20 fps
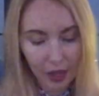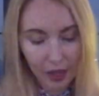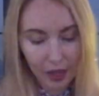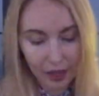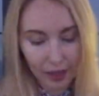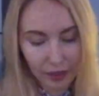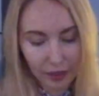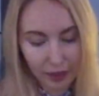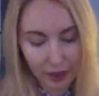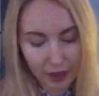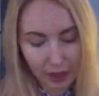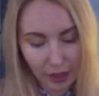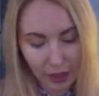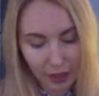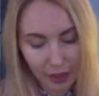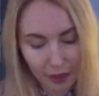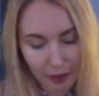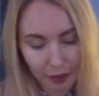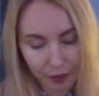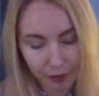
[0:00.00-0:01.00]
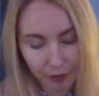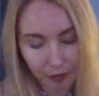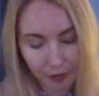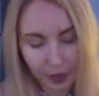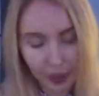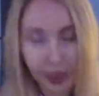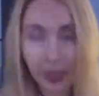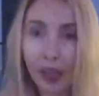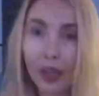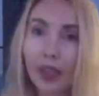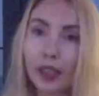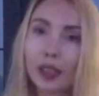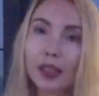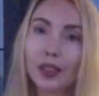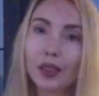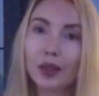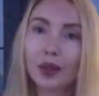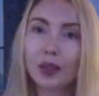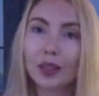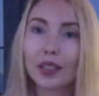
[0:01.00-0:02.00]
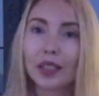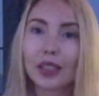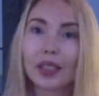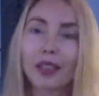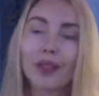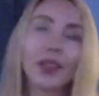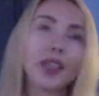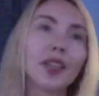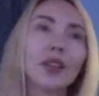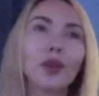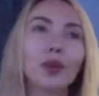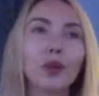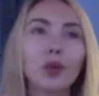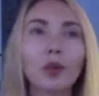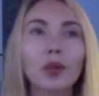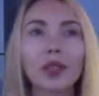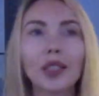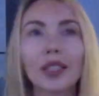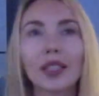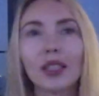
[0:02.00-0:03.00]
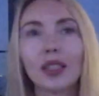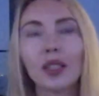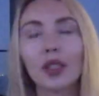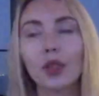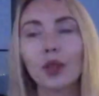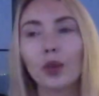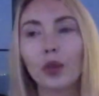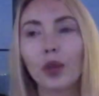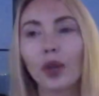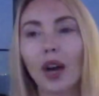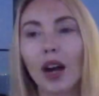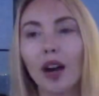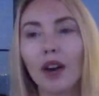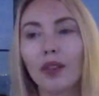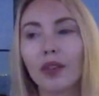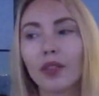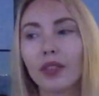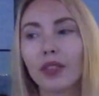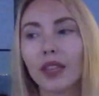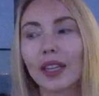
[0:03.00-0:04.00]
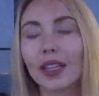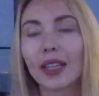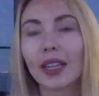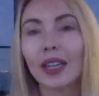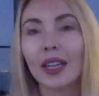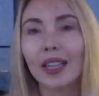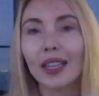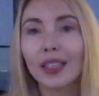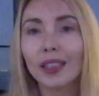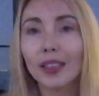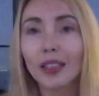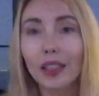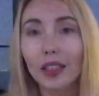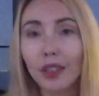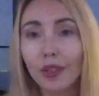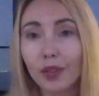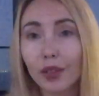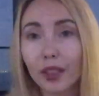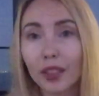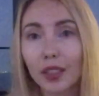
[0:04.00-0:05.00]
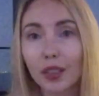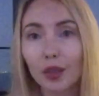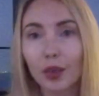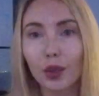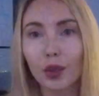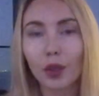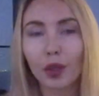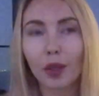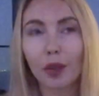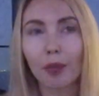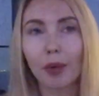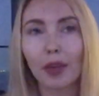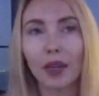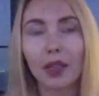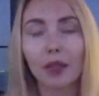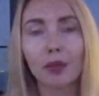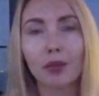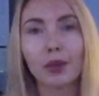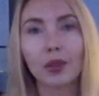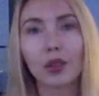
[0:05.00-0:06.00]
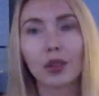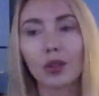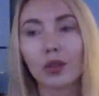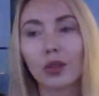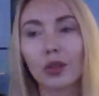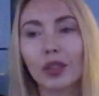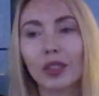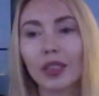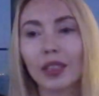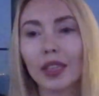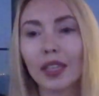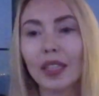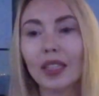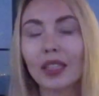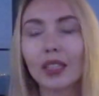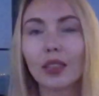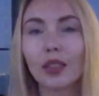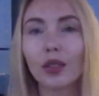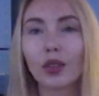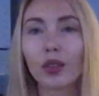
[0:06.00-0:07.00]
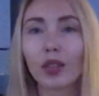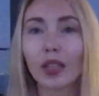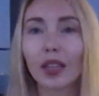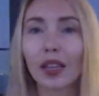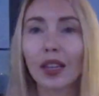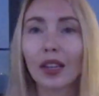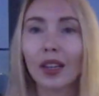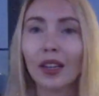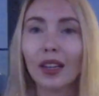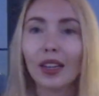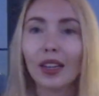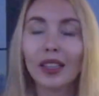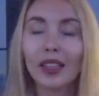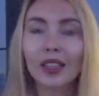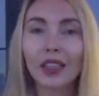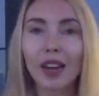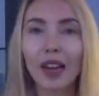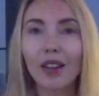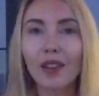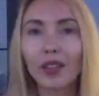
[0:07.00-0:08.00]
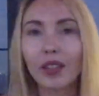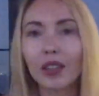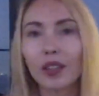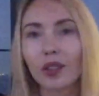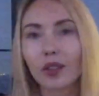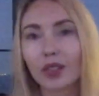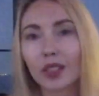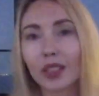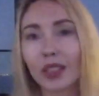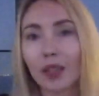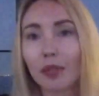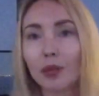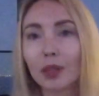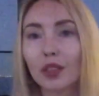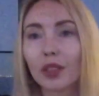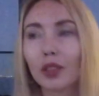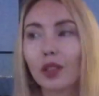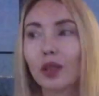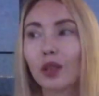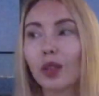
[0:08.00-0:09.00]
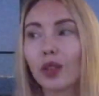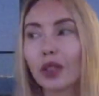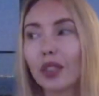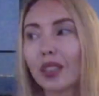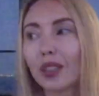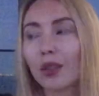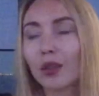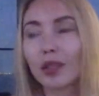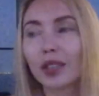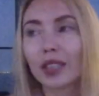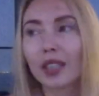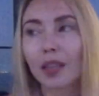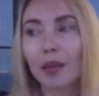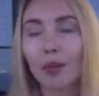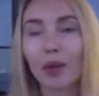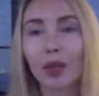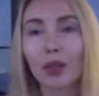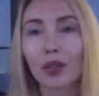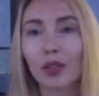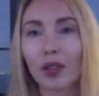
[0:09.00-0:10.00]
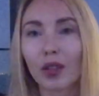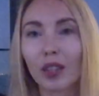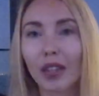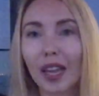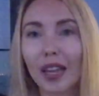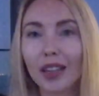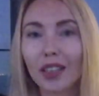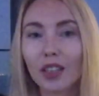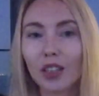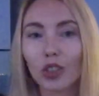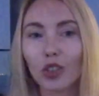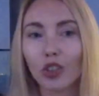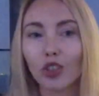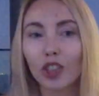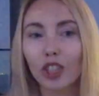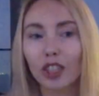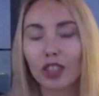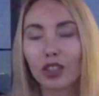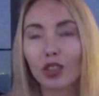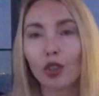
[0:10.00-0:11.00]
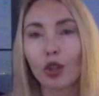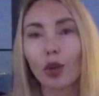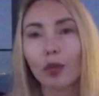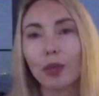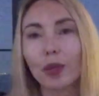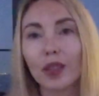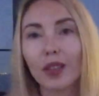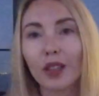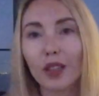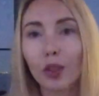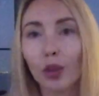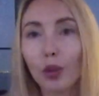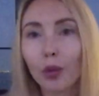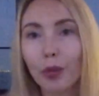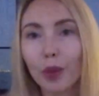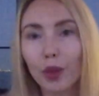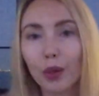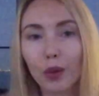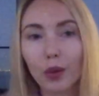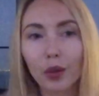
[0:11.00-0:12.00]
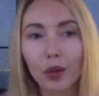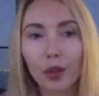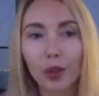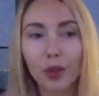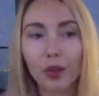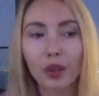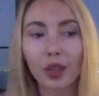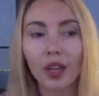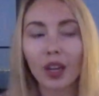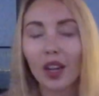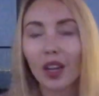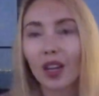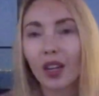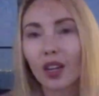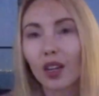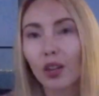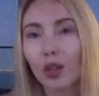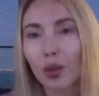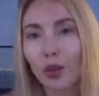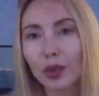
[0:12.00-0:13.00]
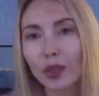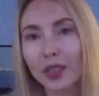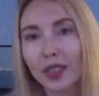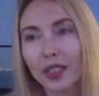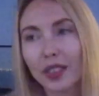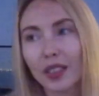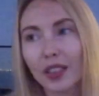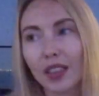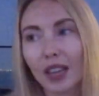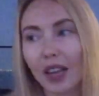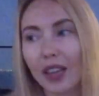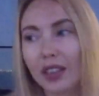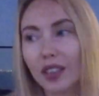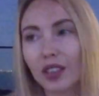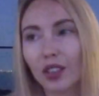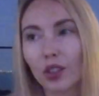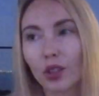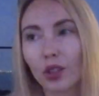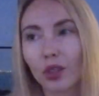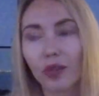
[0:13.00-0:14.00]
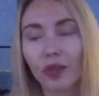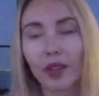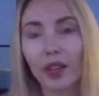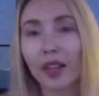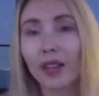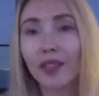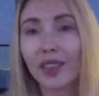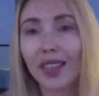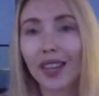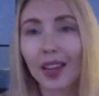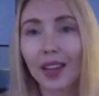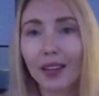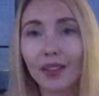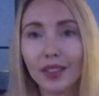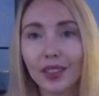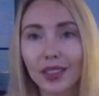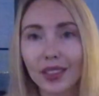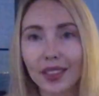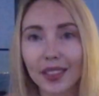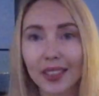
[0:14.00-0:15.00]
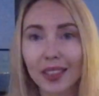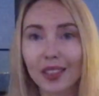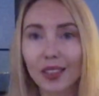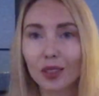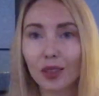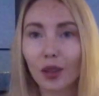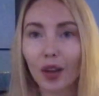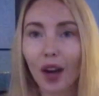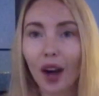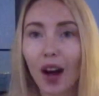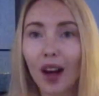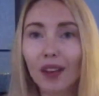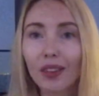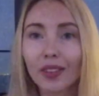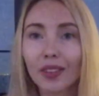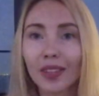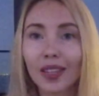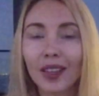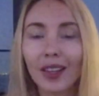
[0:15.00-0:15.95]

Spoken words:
And yeah, it's also like very cool that you have like delivery to your apartment, so in case you're like traveling or something, you don't need to think about your luggage, you just drop in the lobby or your grocery luggage or whatever heavy things you have,